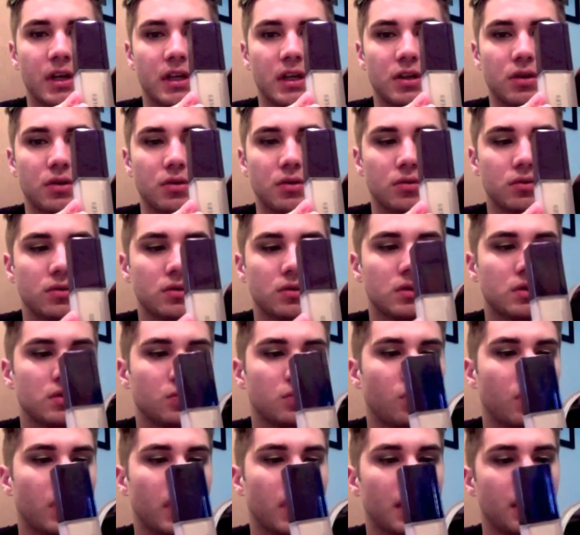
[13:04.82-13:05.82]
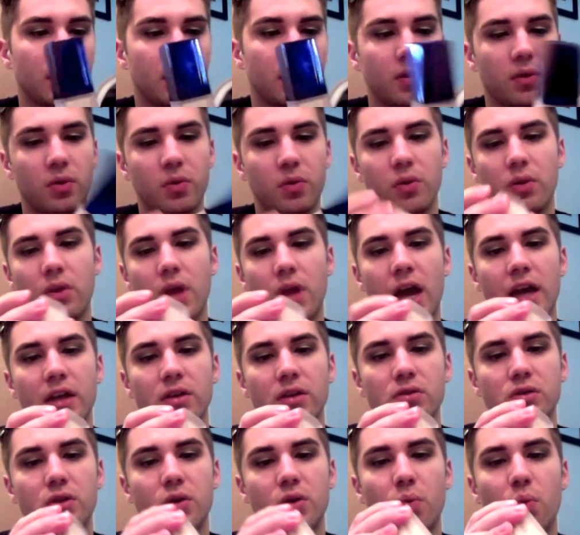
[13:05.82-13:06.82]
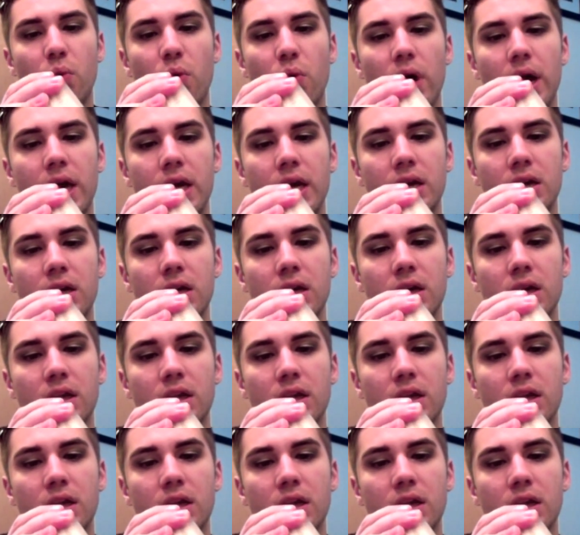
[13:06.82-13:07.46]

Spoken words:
use I use the one